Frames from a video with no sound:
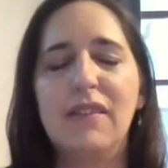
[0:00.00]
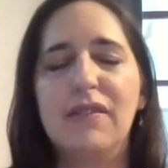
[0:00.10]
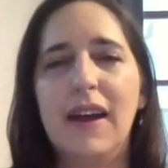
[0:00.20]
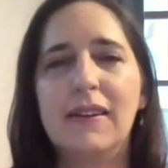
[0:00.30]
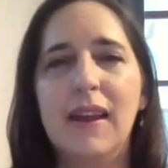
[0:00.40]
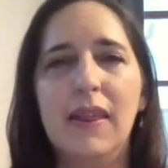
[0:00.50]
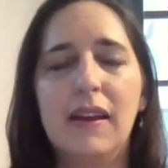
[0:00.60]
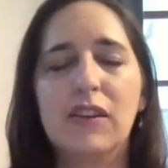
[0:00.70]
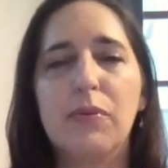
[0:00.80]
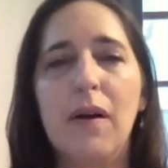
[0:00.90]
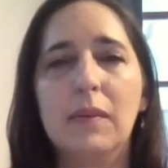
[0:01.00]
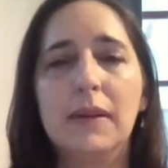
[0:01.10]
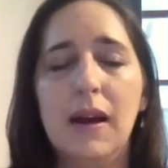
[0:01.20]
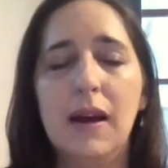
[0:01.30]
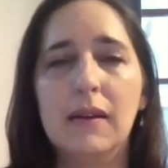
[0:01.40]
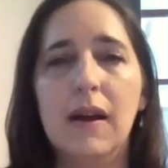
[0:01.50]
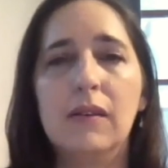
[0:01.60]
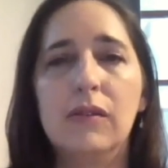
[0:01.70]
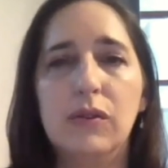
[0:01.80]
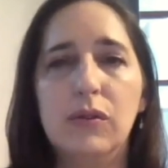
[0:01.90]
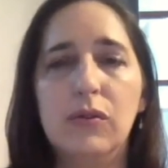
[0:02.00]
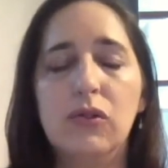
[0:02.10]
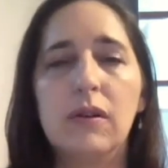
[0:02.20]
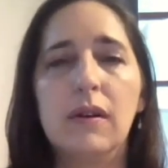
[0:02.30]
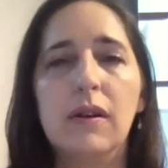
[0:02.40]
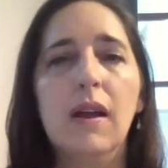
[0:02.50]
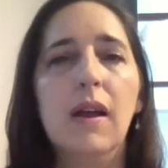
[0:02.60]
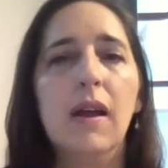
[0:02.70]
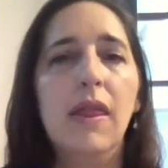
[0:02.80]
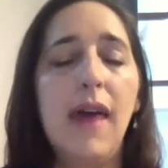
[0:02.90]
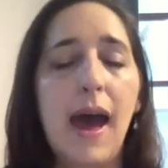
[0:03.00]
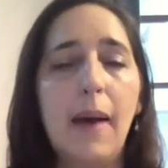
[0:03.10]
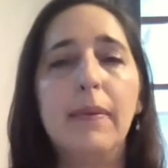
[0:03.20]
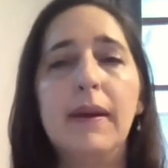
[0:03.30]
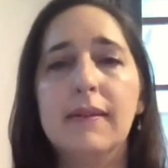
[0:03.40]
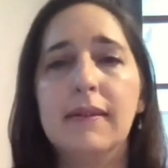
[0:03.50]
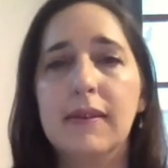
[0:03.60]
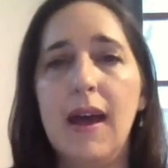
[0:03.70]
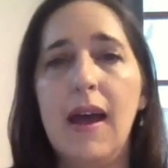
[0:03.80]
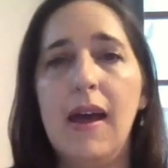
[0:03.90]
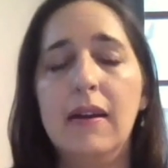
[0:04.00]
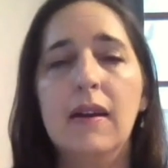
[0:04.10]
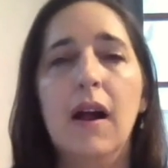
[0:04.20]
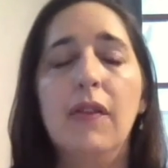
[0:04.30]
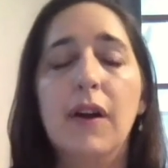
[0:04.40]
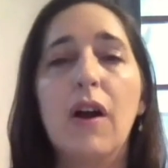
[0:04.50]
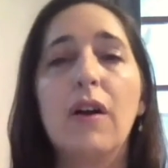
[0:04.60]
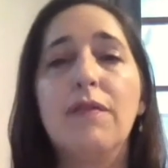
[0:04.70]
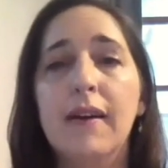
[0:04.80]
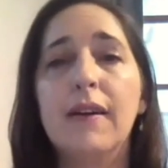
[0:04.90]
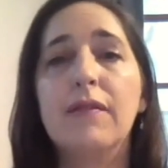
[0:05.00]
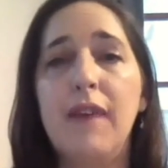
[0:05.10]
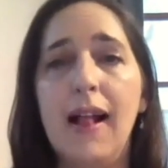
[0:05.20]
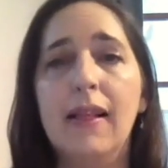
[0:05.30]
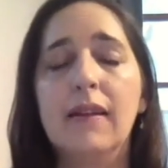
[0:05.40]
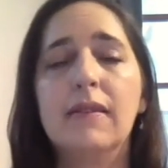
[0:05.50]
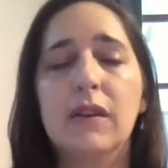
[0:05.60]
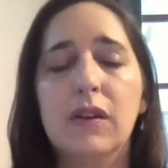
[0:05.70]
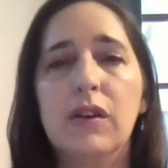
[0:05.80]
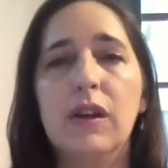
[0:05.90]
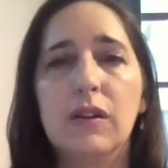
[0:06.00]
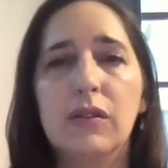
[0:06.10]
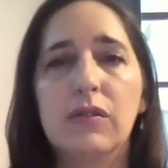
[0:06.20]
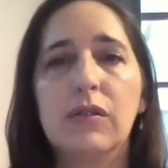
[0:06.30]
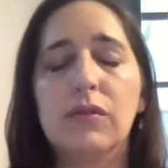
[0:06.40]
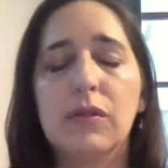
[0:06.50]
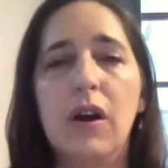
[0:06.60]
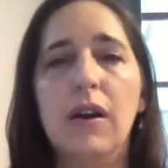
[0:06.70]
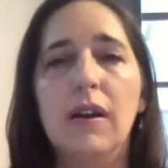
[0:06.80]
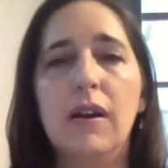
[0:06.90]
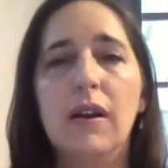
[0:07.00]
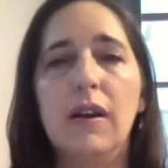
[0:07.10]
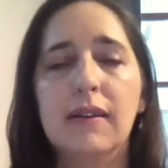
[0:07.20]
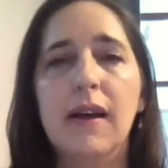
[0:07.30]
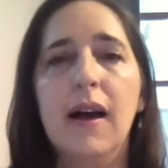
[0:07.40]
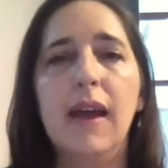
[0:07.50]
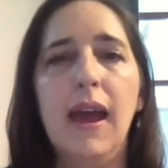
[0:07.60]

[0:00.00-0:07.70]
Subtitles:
In fact, I think it's probably unconstitutional. That being said, there are very valid security concerns regarding TikTok.